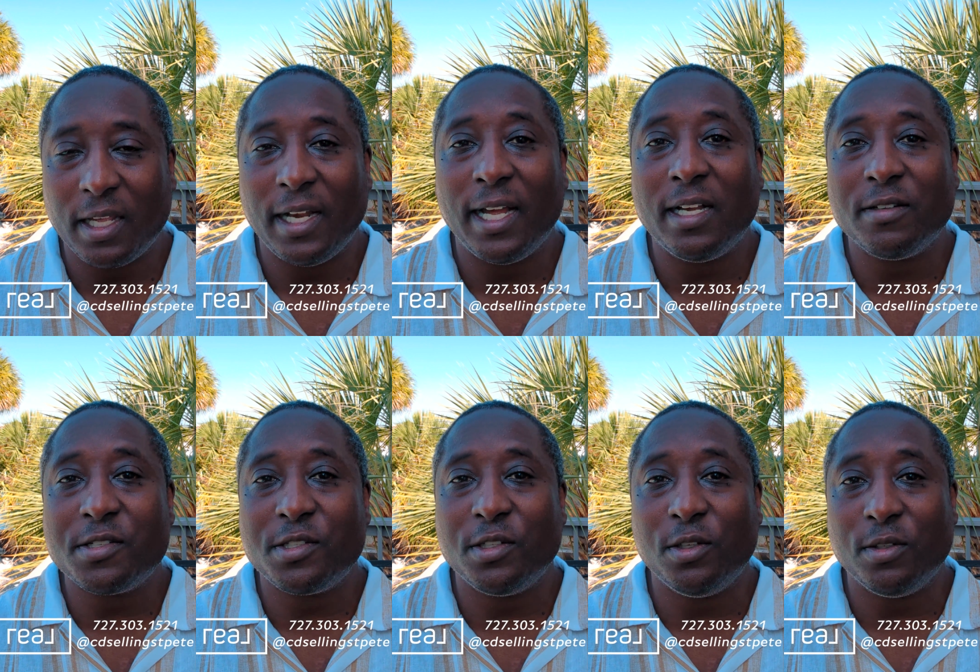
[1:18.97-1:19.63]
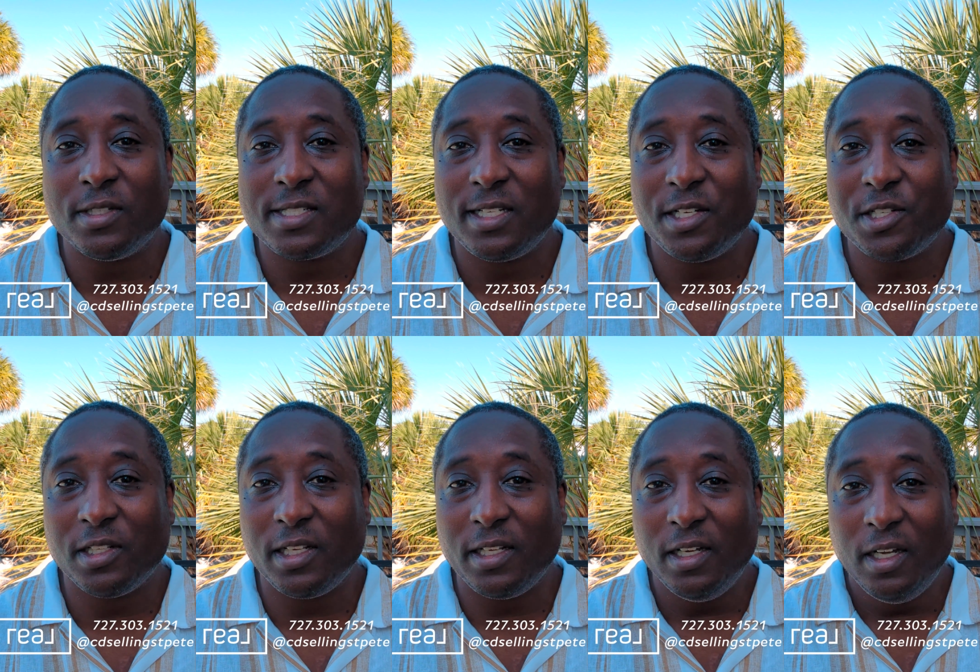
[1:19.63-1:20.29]
canal, so
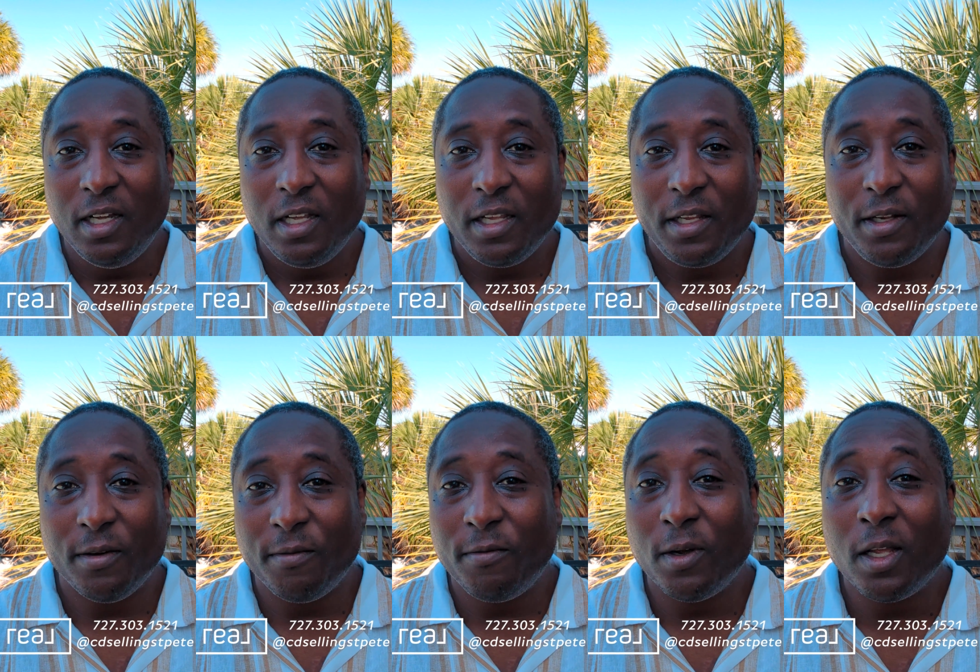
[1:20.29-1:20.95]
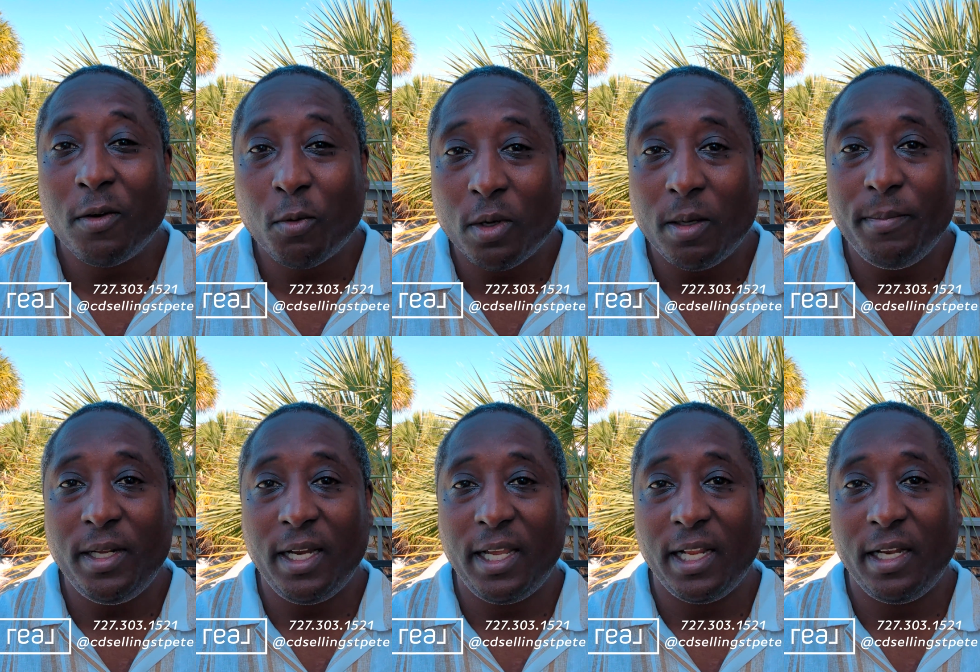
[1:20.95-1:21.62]
essentially you're very well
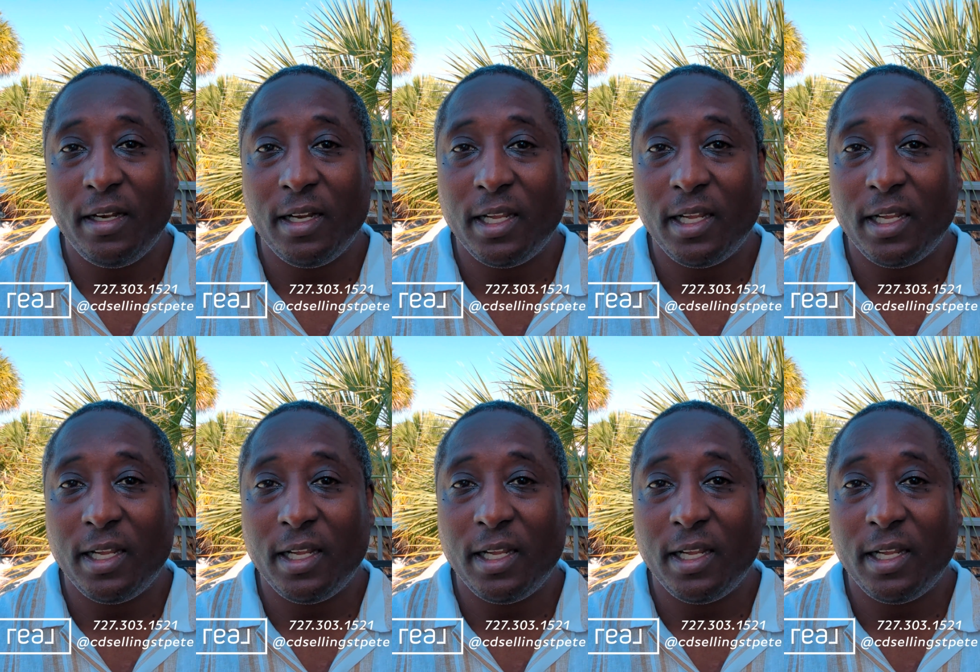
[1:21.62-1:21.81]
mitigated